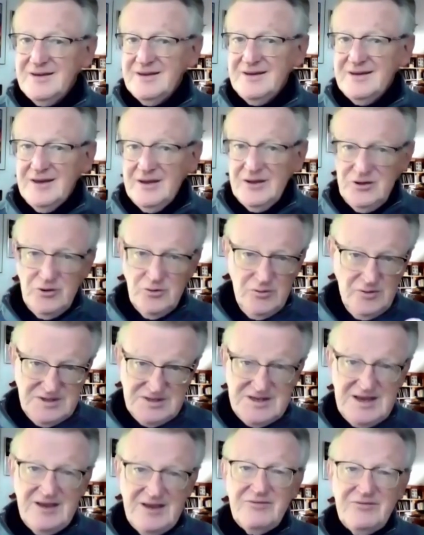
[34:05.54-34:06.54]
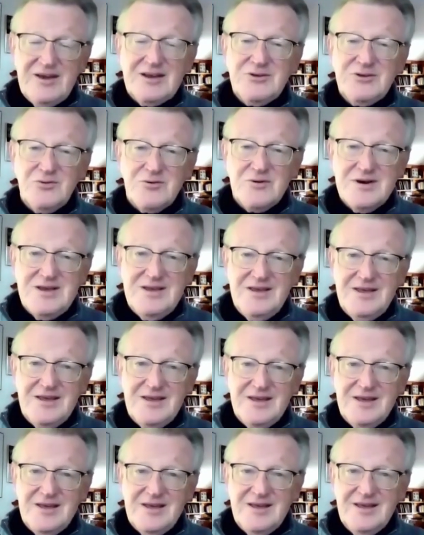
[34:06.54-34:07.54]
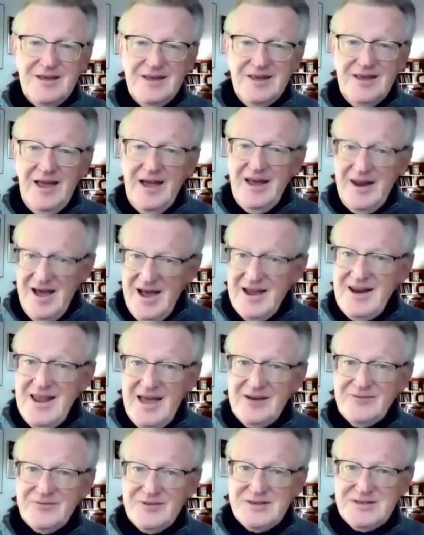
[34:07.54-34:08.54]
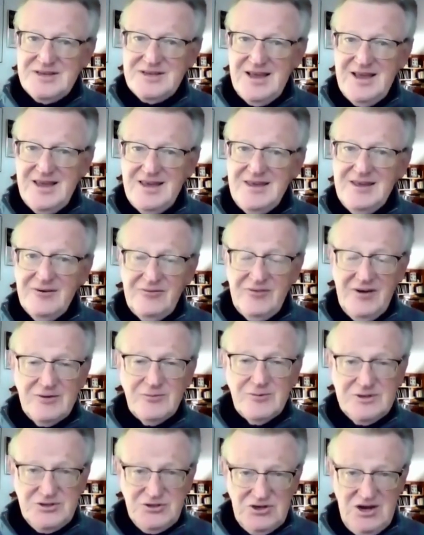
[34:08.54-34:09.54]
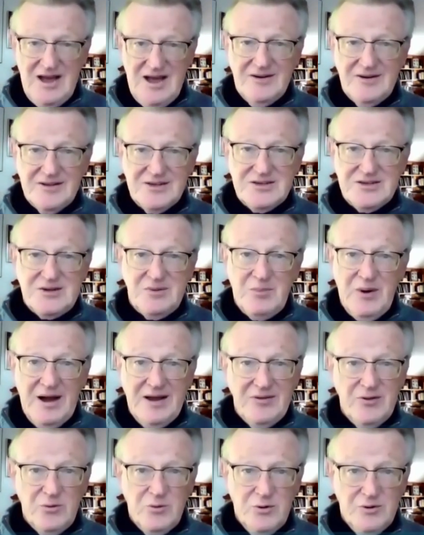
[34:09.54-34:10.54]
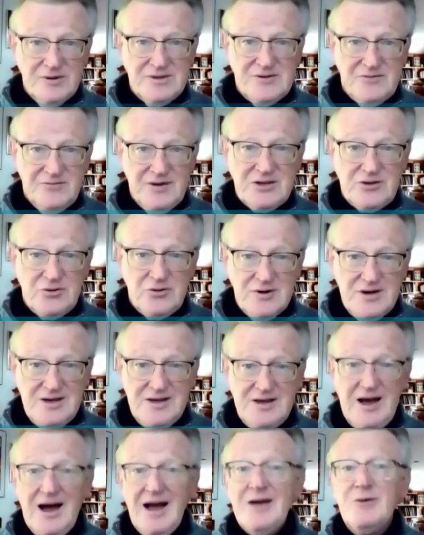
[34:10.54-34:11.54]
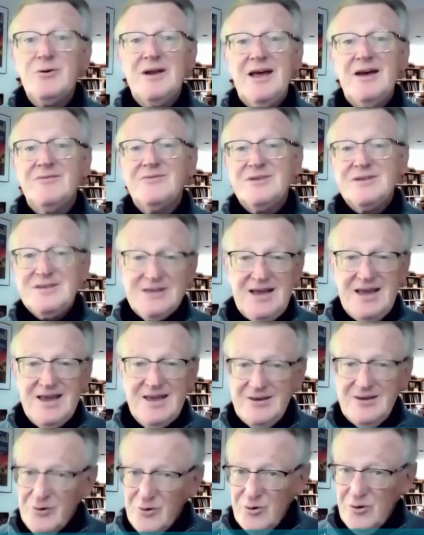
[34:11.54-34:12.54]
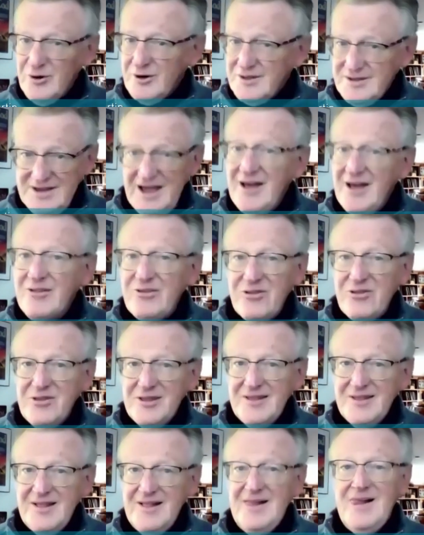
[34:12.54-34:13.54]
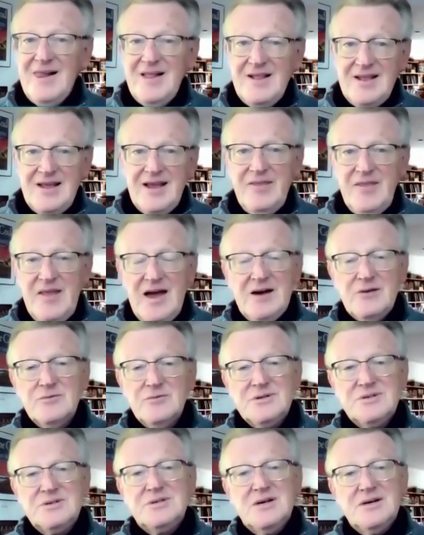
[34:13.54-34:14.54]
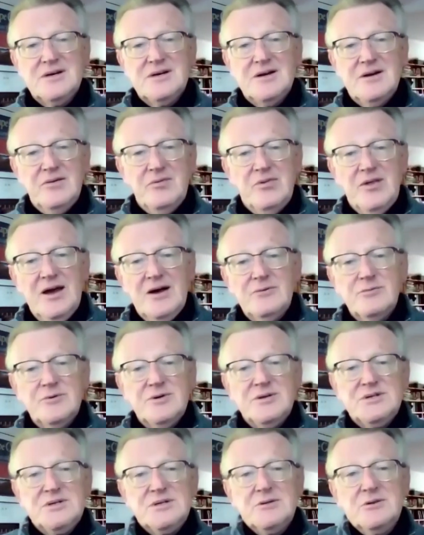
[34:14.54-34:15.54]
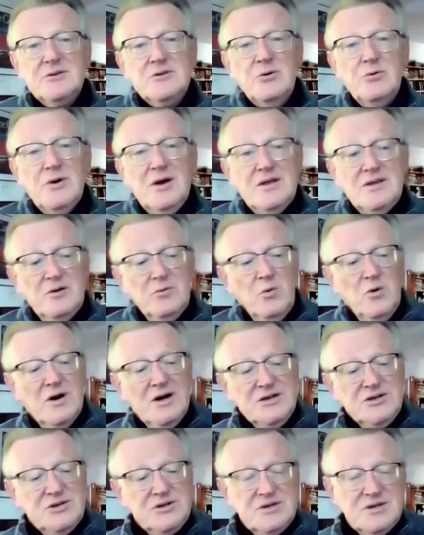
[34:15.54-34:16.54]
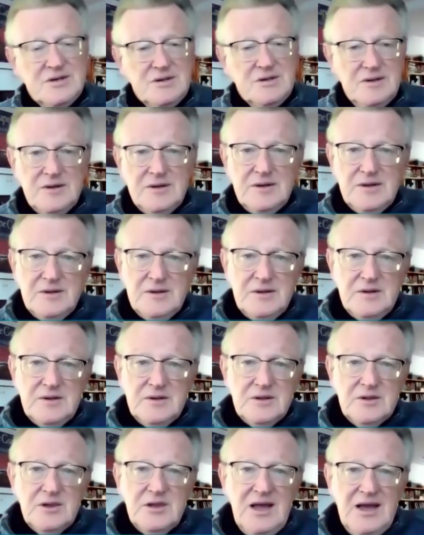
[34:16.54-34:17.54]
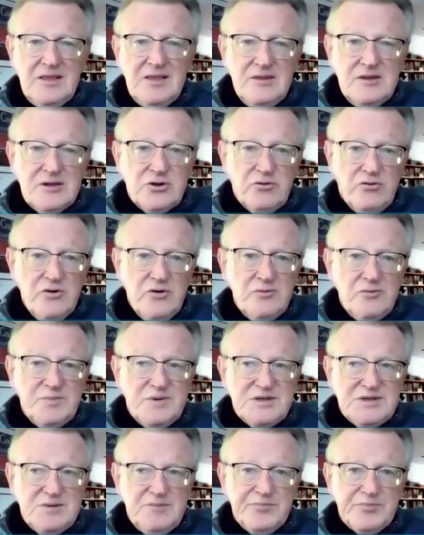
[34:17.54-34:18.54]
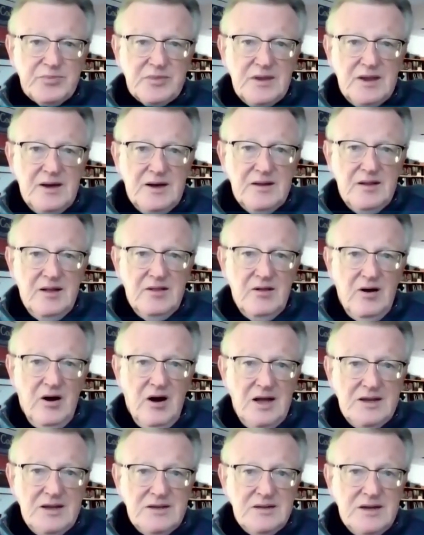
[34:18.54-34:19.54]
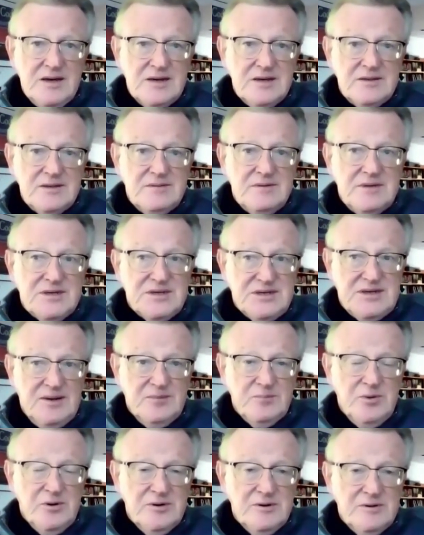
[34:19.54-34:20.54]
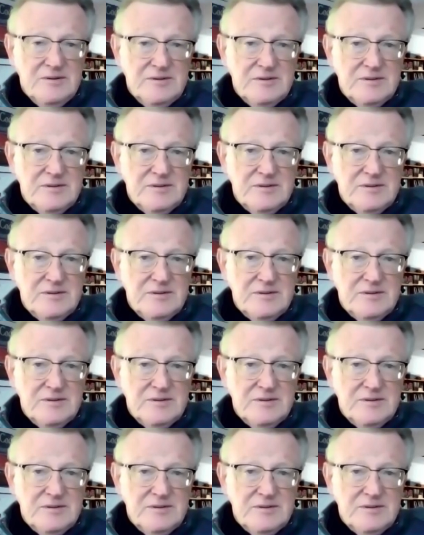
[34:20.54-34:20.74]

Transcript: You would say victory, and I'd have to say, if I was challenged by the words victory, I would have to say or death. And that was uh, uh, that was the way that Washington led the troops on uh, December,